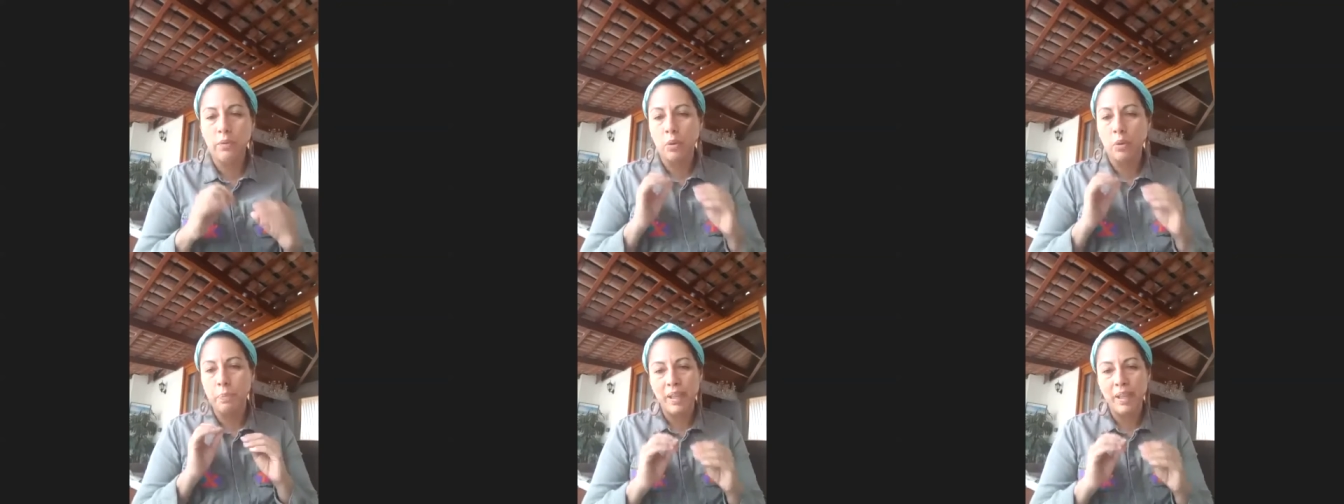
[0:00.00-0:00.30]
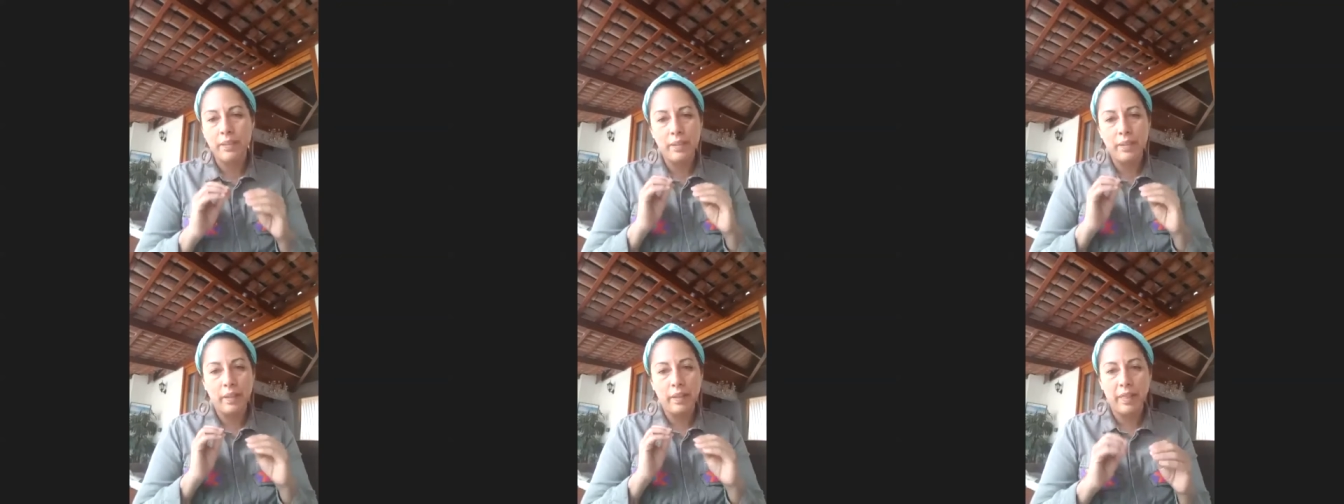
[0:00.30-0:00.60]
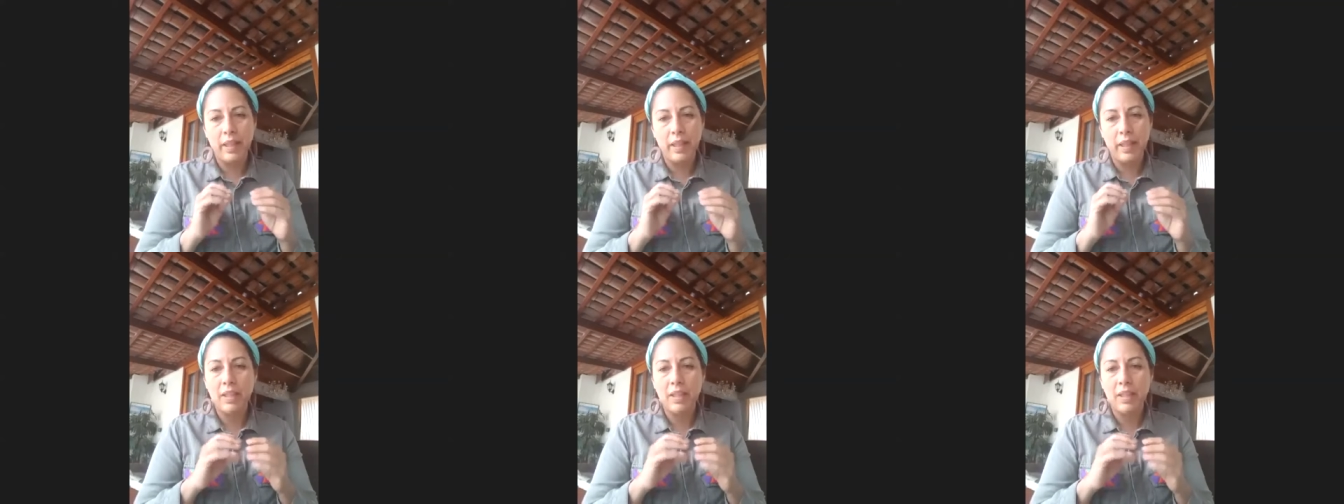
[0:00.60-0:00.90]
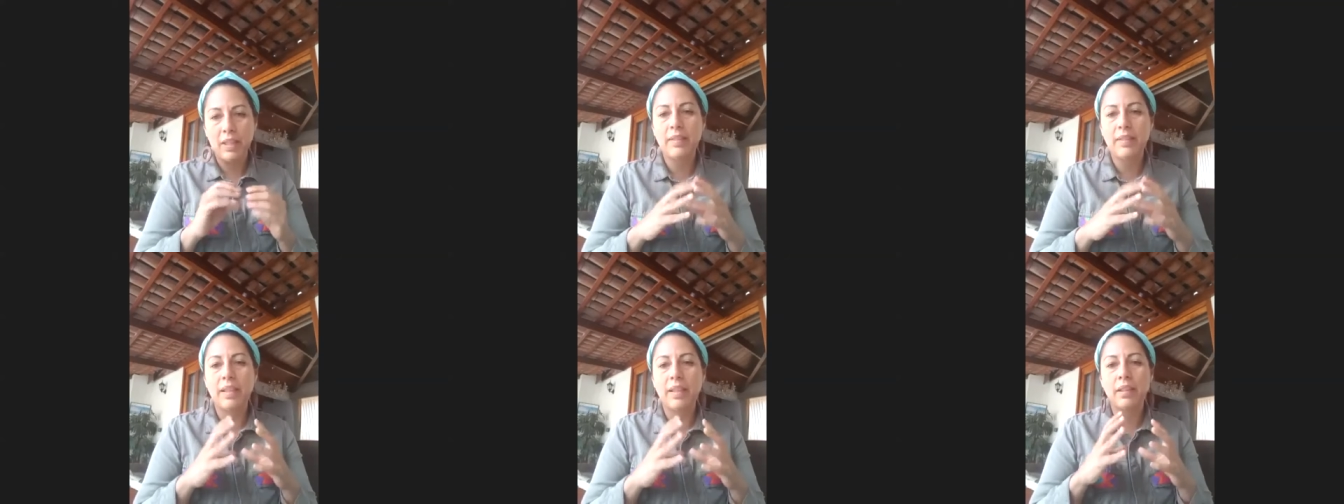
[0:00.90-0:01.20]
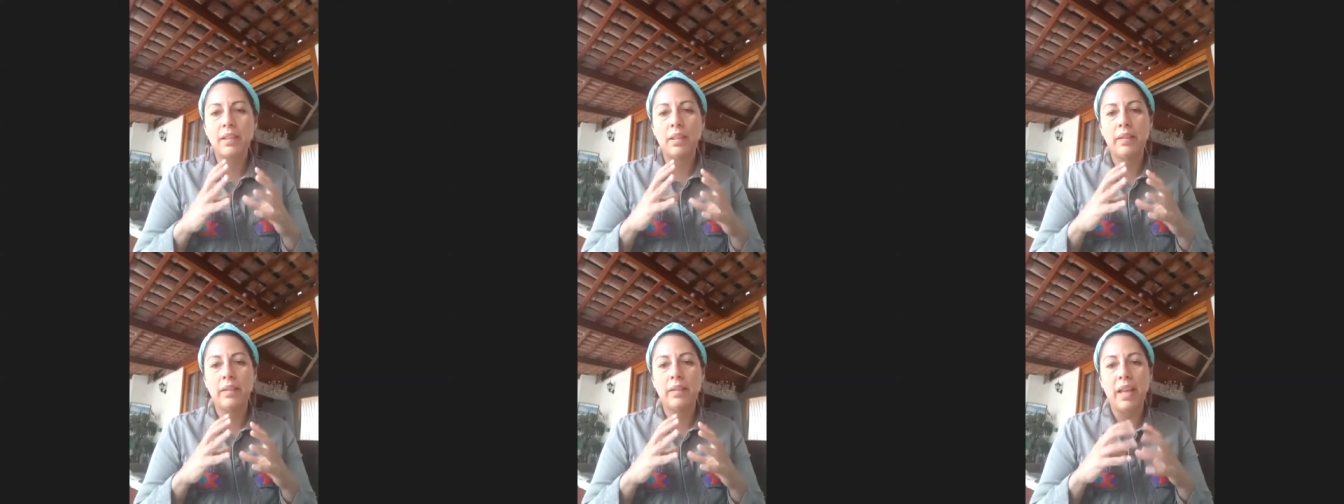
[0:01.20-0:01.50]
for basic things that
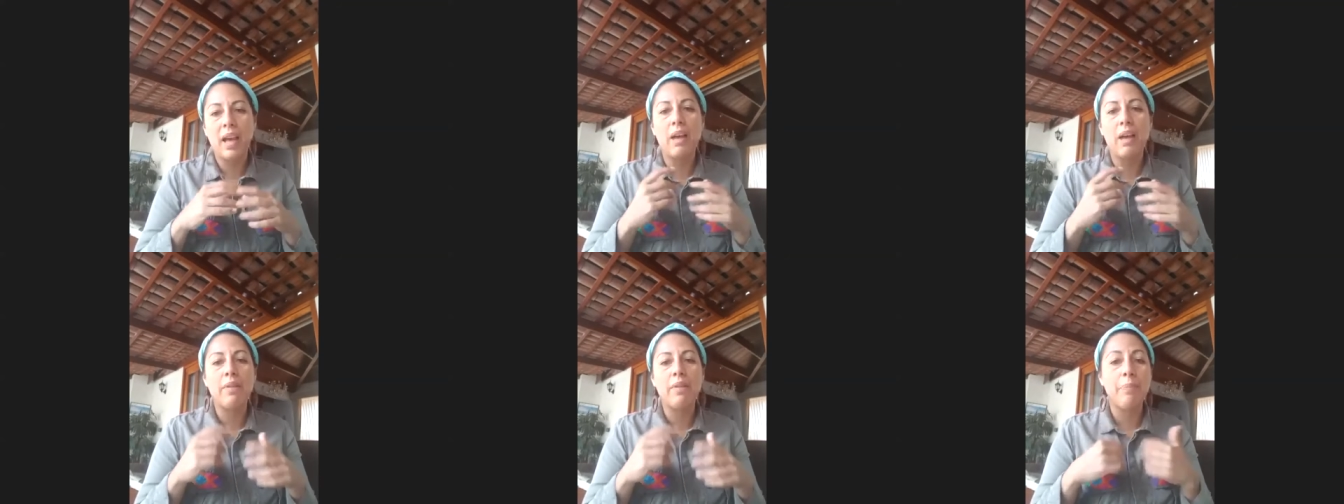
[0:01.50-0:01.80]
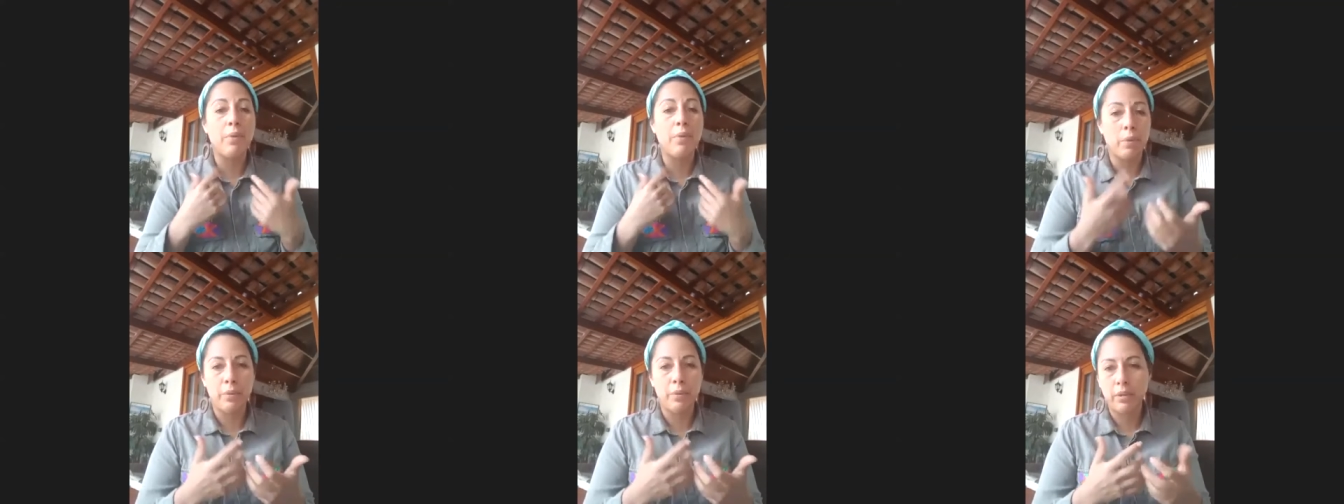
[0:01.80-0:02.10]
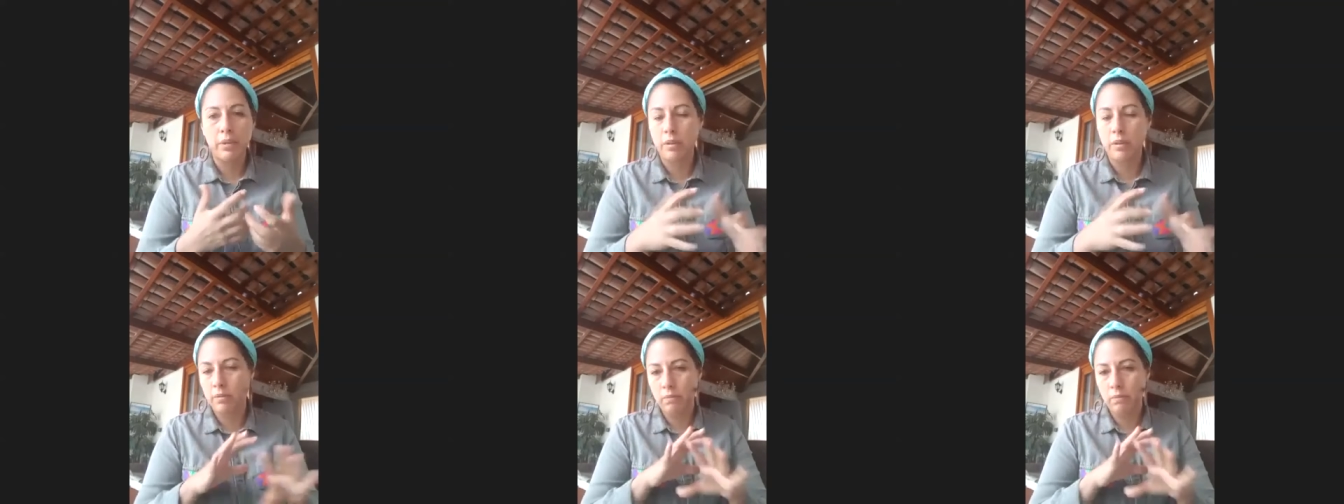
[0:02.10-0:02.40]
they have a permit.